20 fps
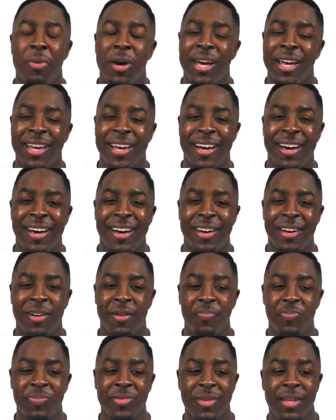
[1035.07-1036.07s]
but
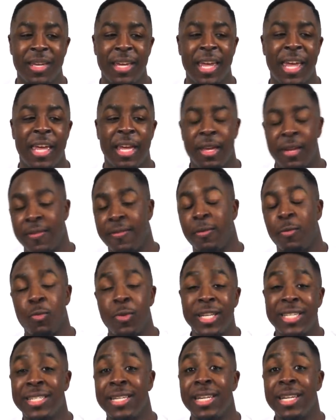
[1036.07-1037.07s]
um, if
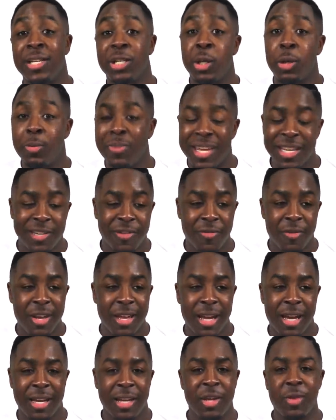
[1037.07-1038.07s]
Winston is your best
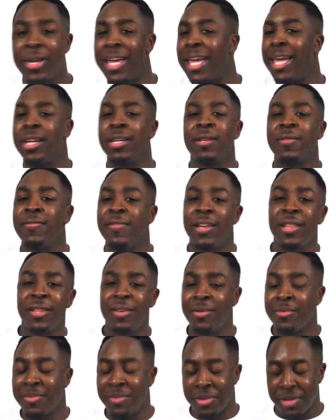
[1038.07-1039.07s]
friend, you can't
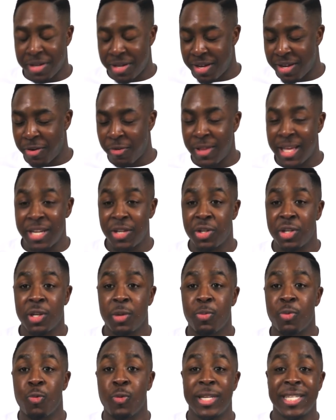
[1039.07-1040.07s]
develop a
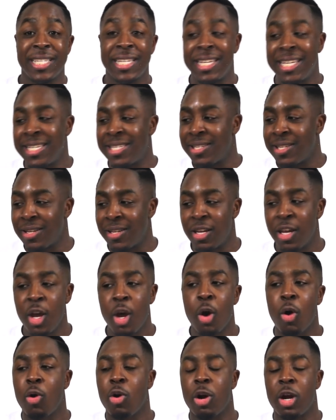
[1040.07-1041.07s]
relationship with Winston
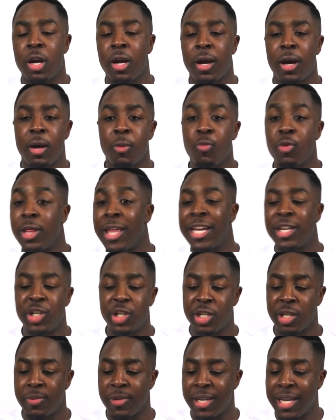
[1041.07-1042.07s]
or um,
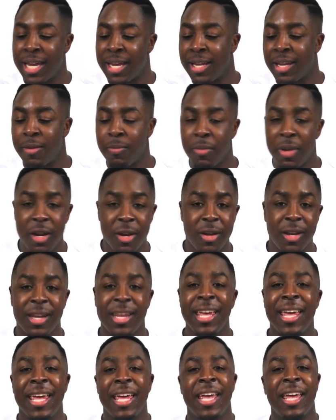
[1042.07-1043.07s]
relationships. You can't get
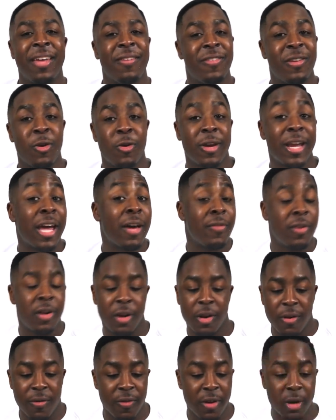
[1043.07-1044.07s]
married if you already have a
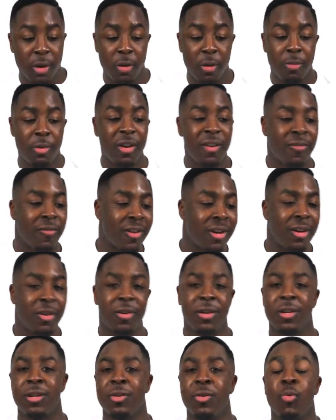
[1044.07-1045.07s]
girlfriend or a boyfriend
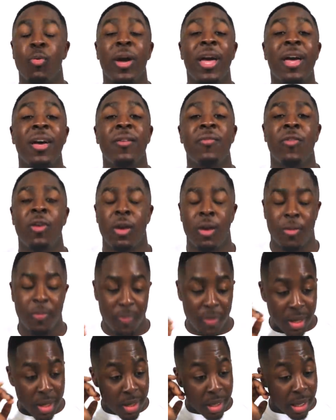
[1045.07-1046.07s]
or whatever.
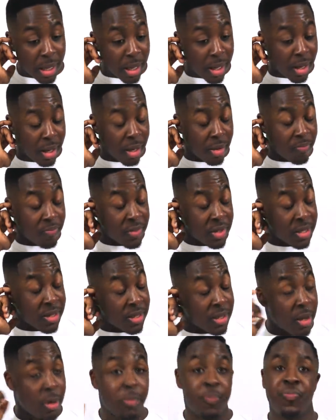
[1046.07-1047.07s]
Um,
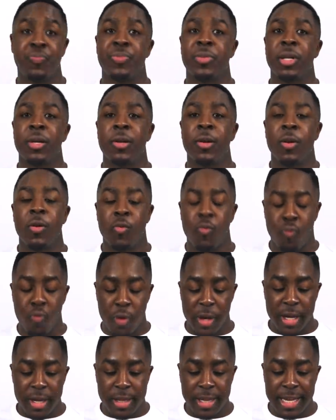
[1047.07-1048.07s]
so
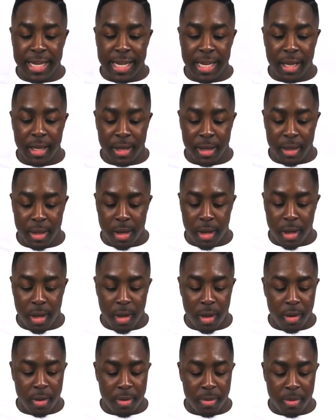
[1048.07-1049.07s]
really
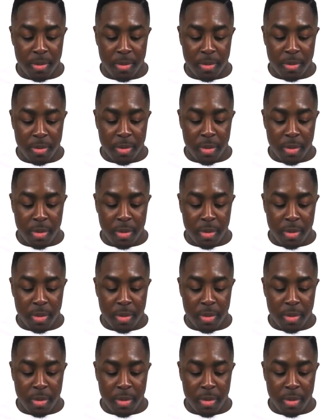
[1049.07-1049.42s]
um,